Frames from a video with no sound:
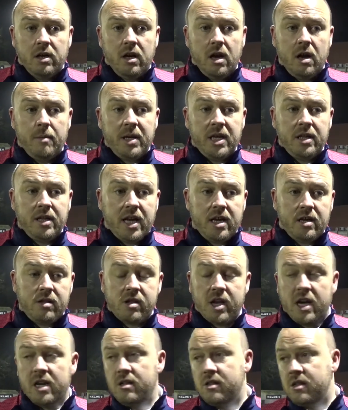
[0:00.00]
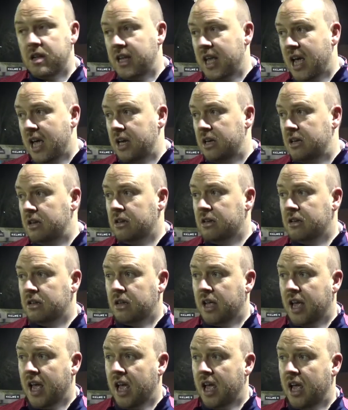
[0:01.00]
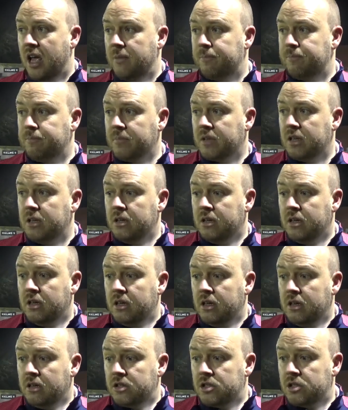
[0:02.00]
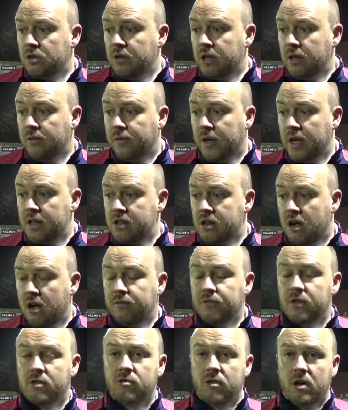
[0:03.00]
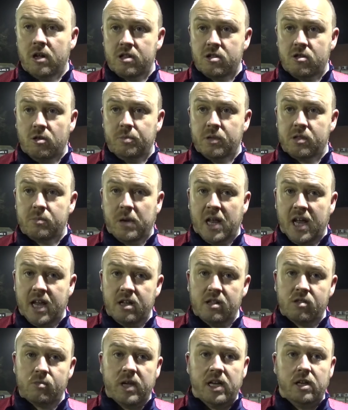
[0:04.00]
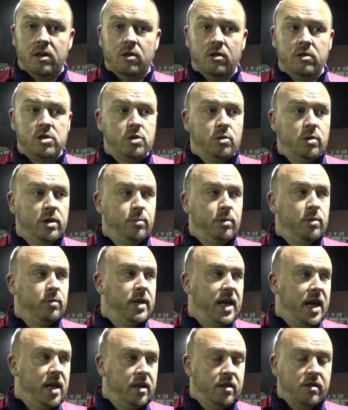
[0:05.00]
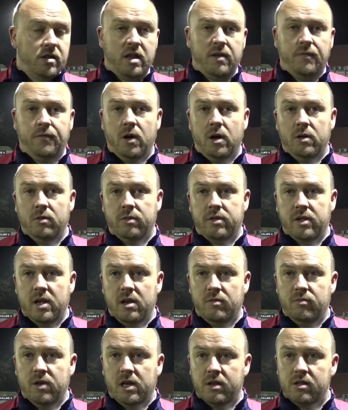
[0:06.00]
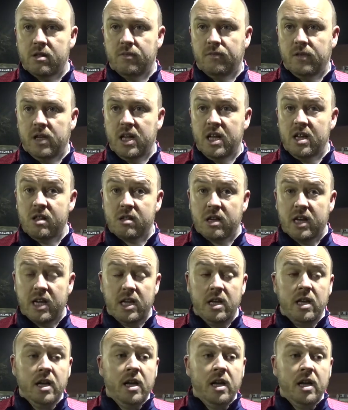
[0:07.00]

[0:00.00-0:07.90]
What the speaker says: I mean, they changed the game during the first half to try and stop us playing, so we had a lot of joy. We were getting into their final third relatively easily.